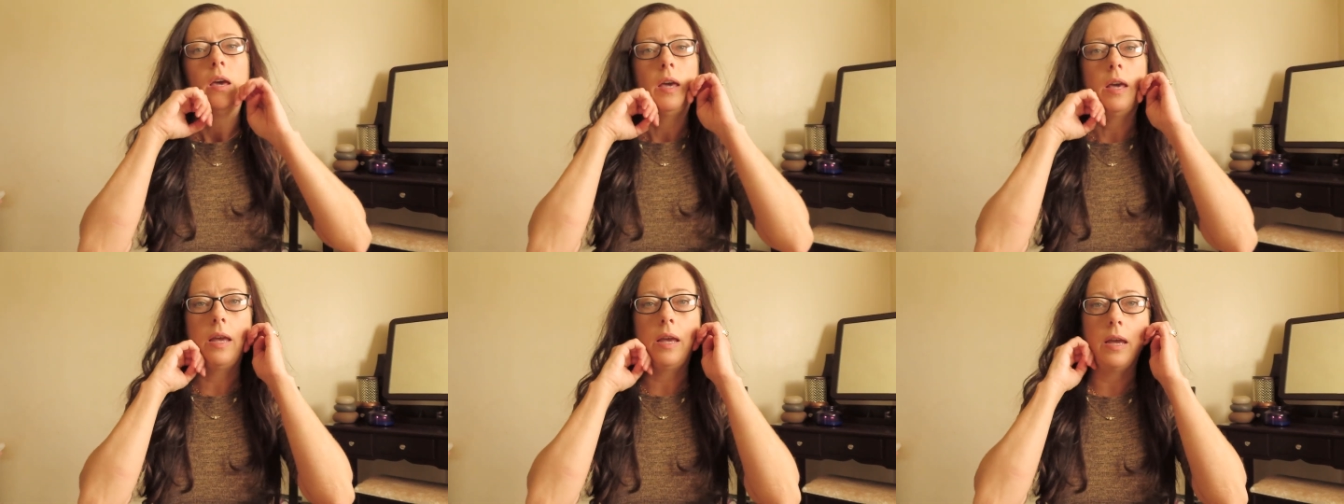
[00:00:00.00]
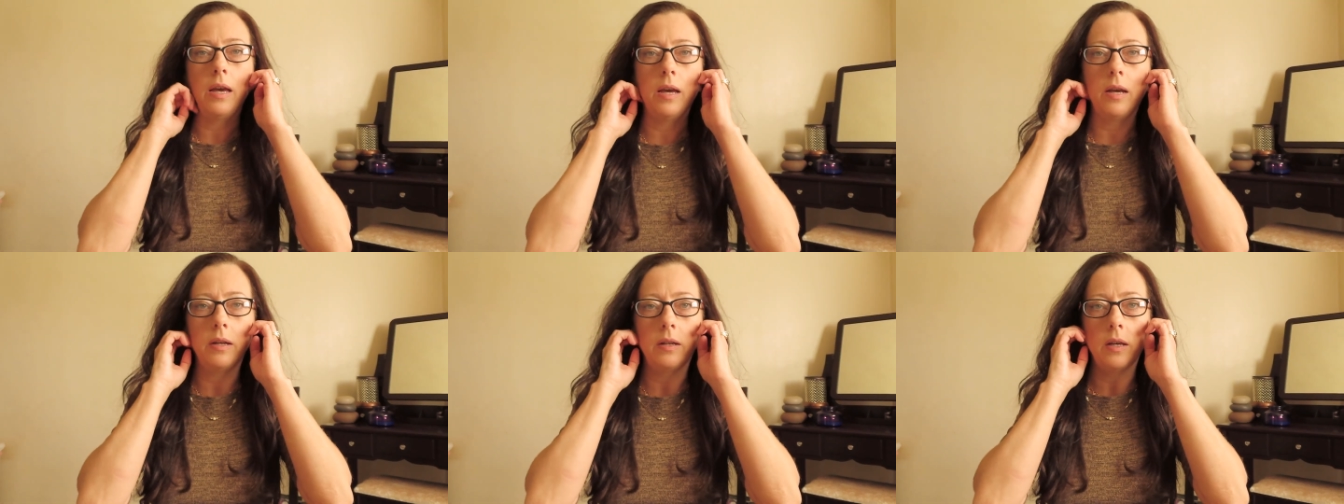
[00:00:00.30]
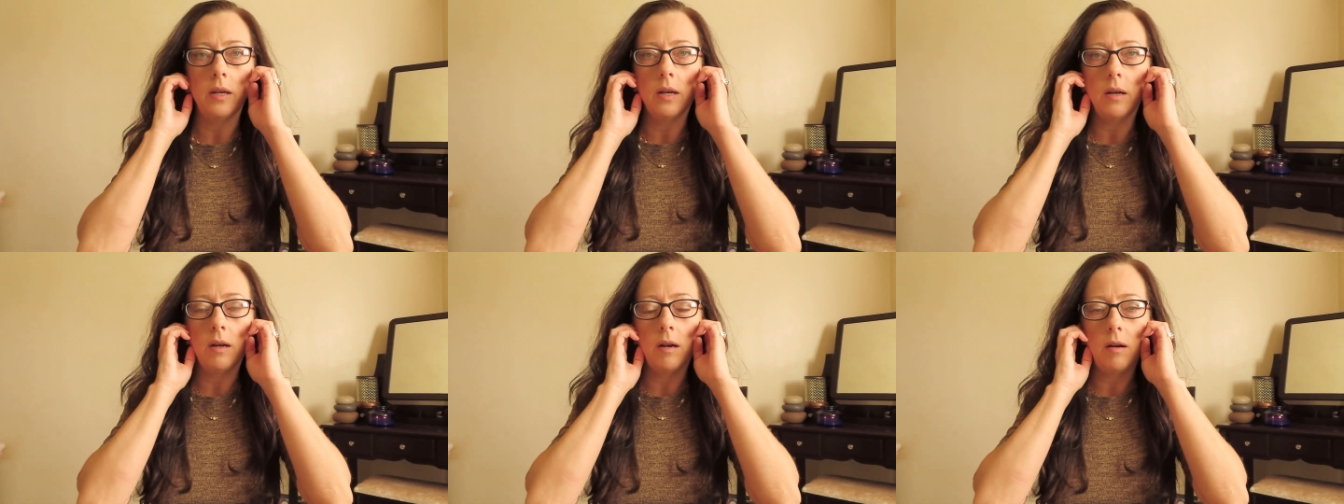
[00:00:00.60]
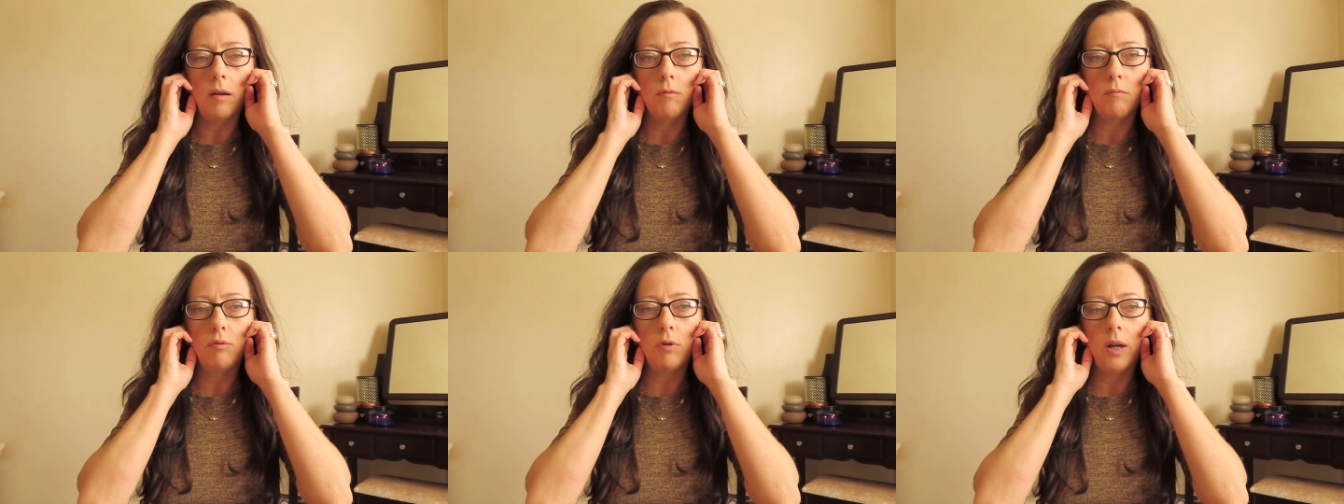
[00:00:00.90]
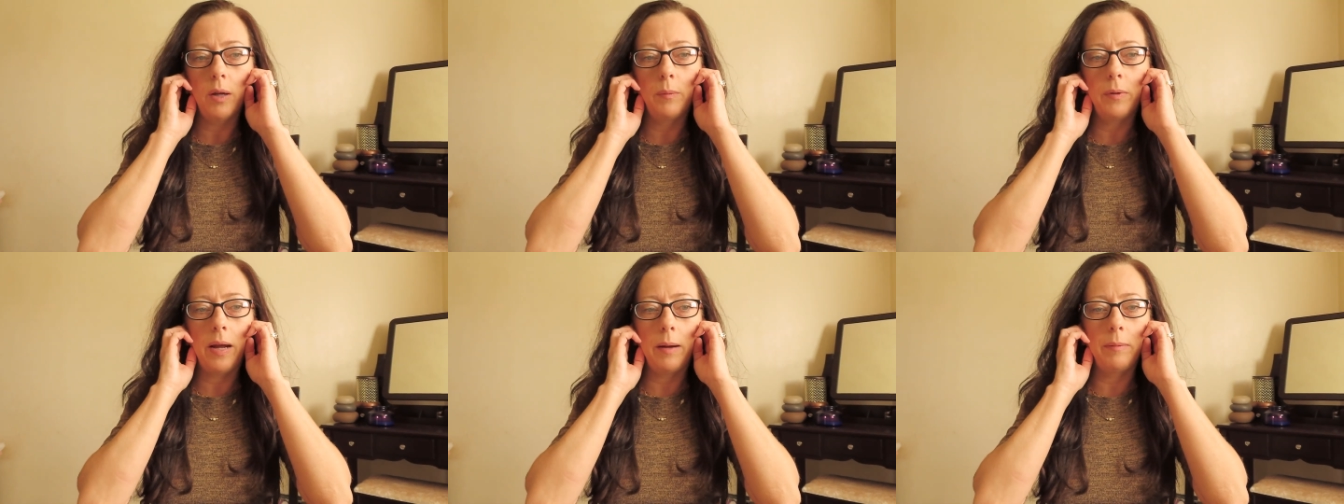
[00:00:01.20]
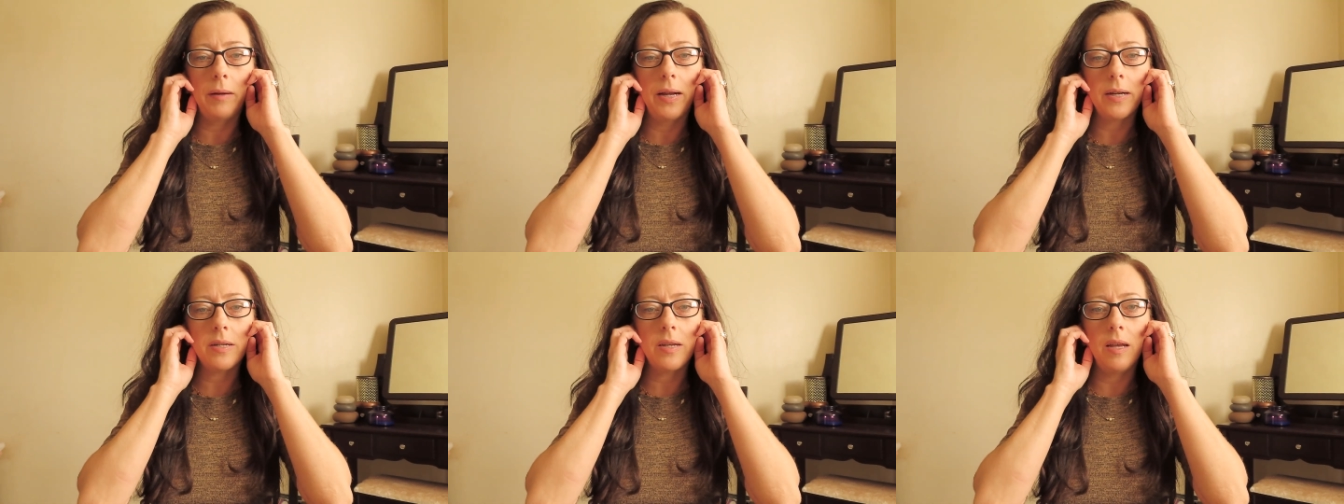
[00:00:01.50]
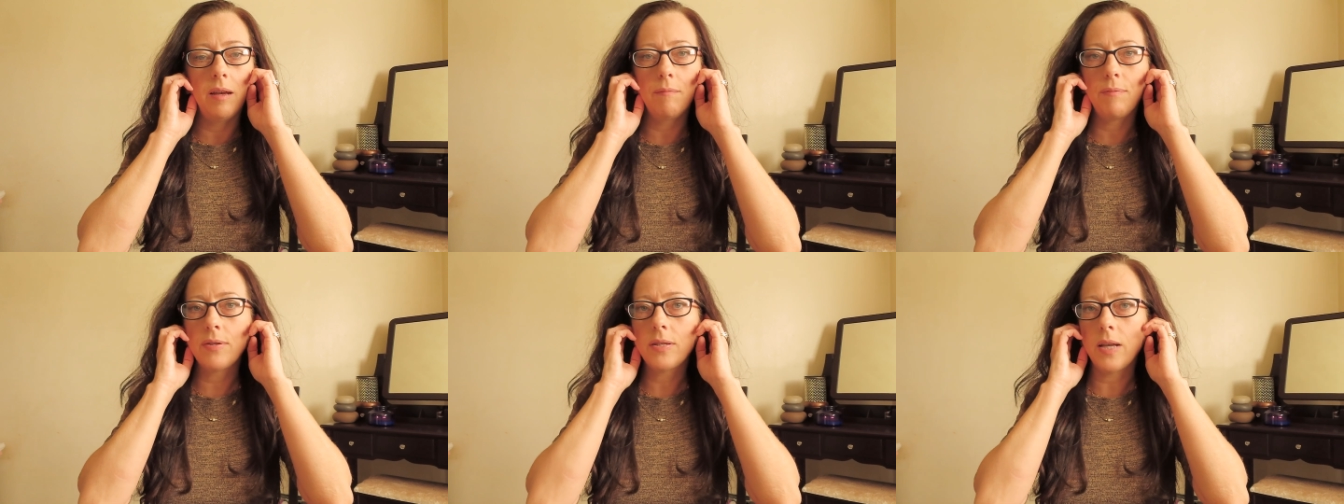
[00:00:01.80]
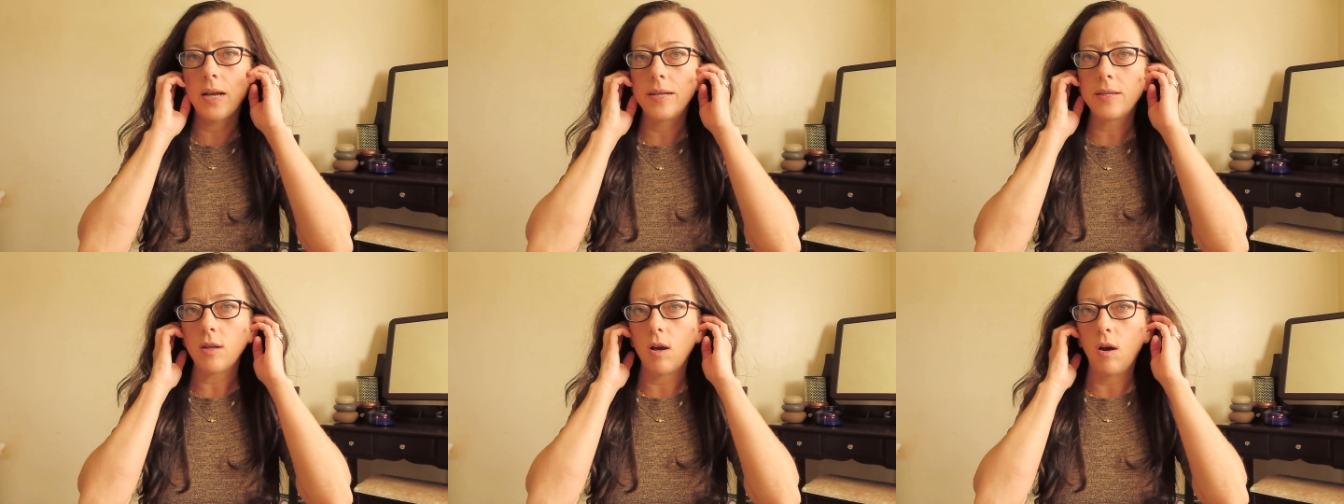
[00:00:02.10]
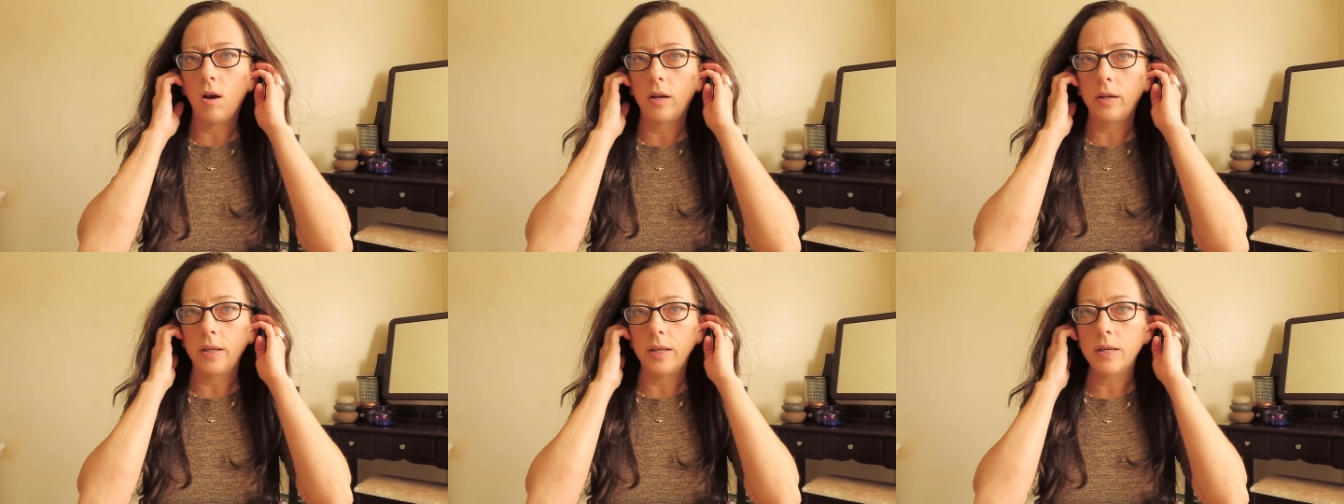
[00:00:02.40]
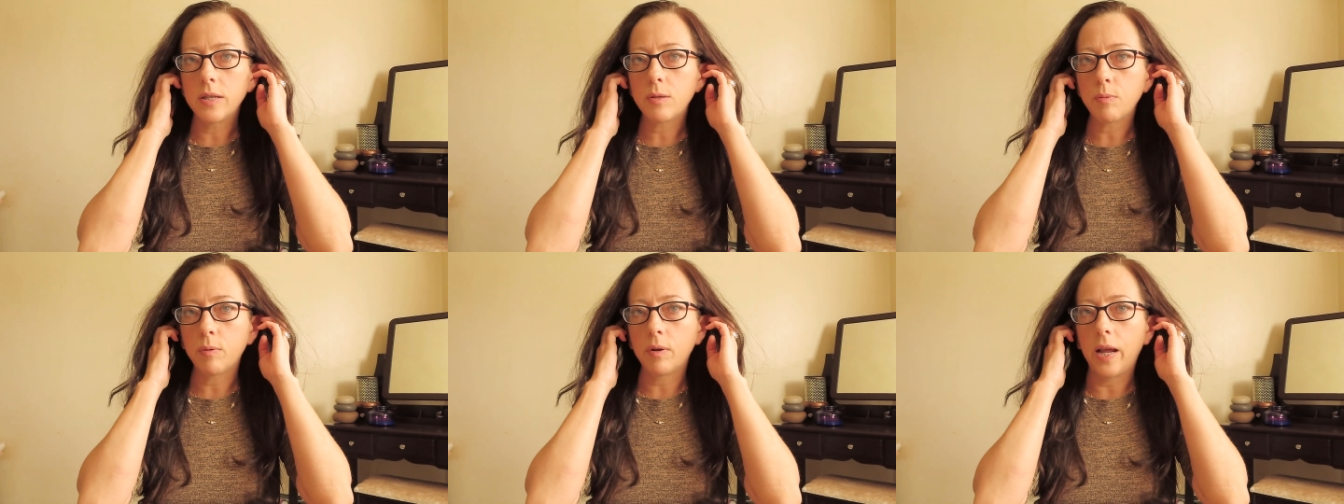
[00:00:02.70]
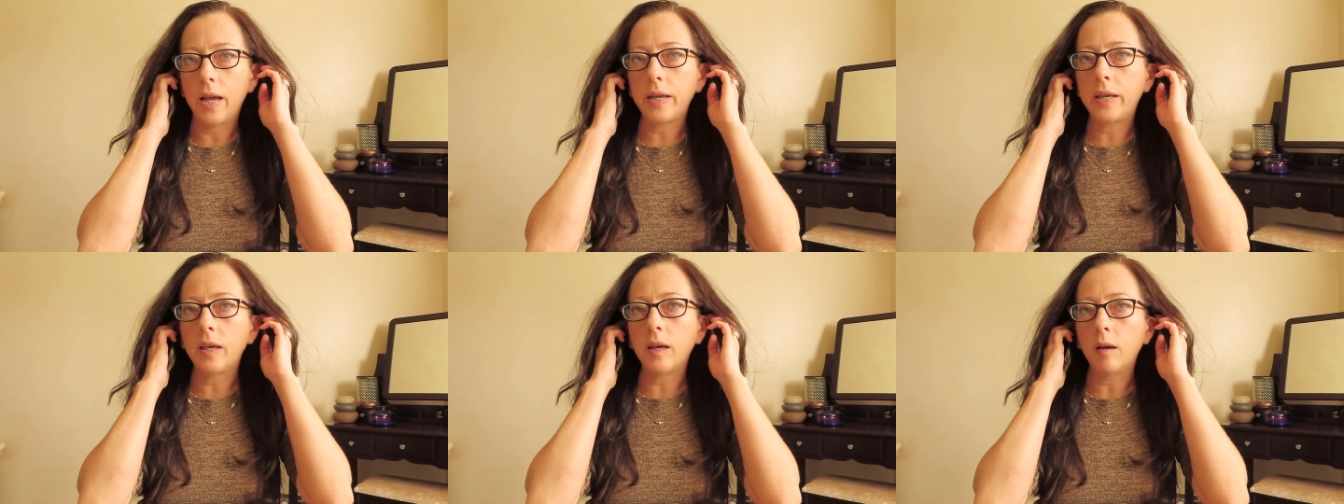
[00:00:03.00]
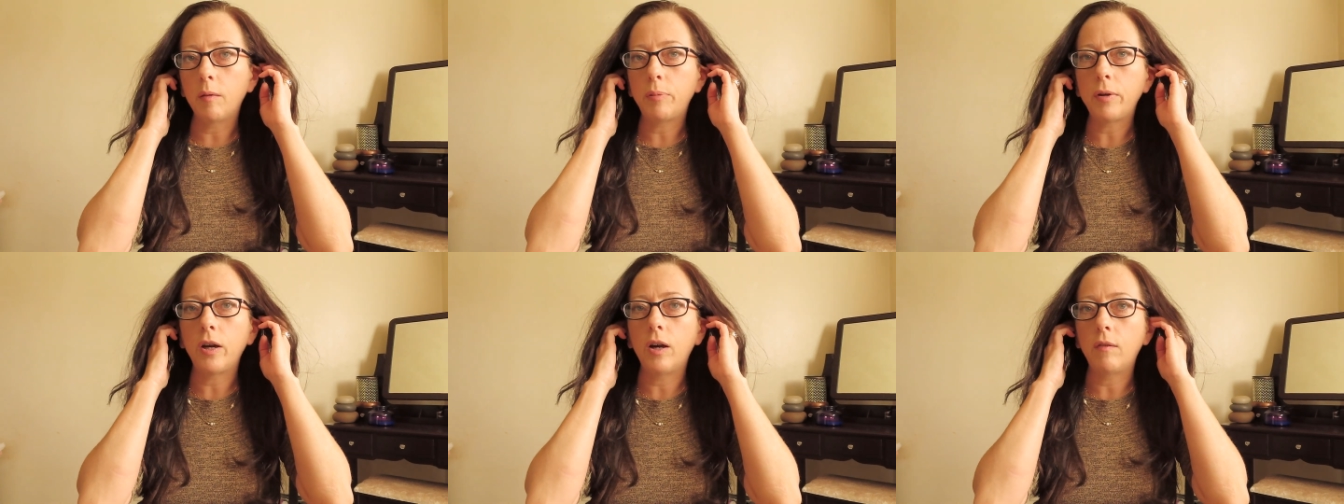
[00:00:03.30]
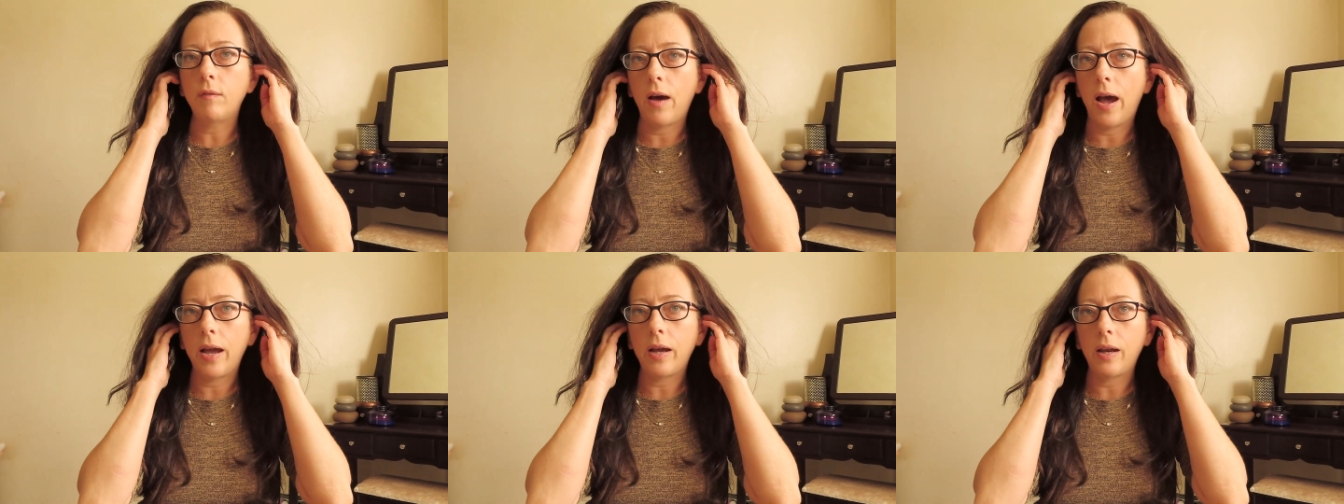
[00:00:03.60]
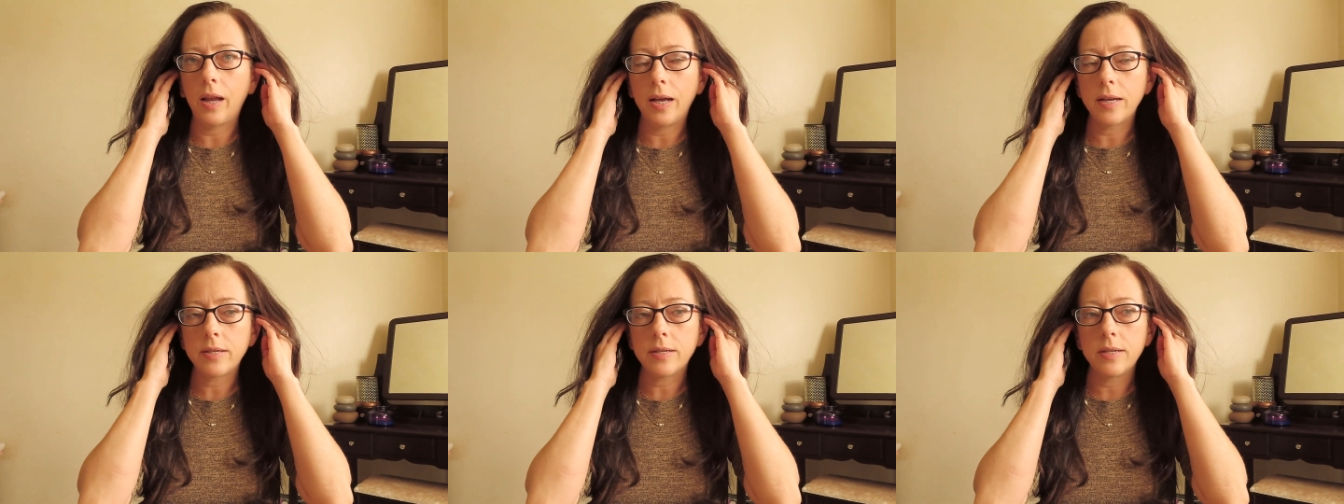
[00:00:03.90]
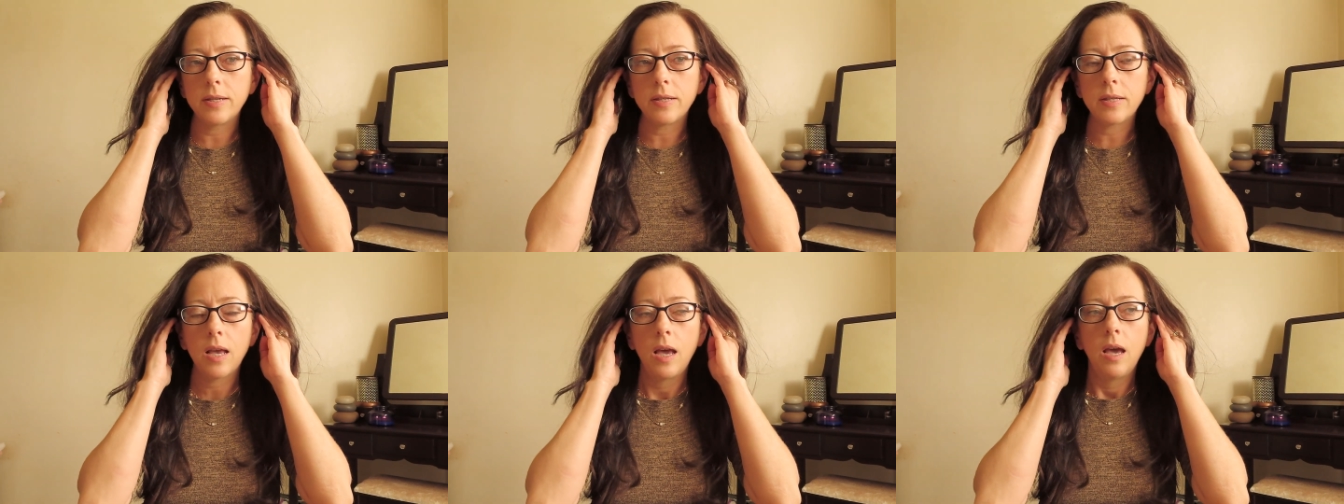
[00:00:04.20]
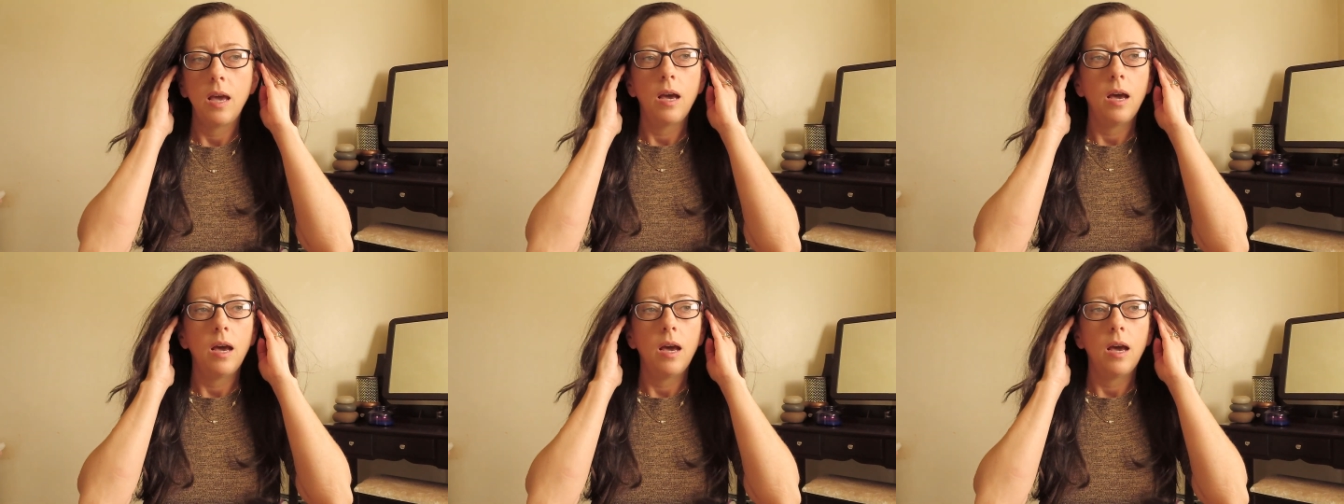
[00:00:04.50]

And really what I would like to emphasize on is when I get a pair of eyeglasses,